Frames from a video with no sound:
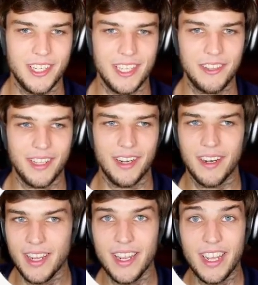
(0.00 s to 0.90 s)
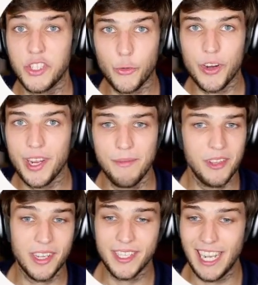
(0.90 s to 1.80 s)
out there. It's free. You
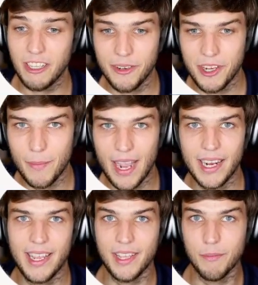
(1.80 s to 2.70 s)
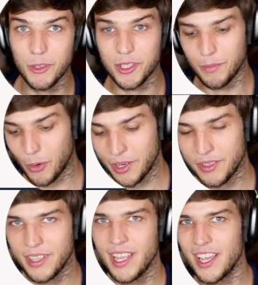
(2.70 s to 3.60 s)
can download it on your Mac, and most importantly,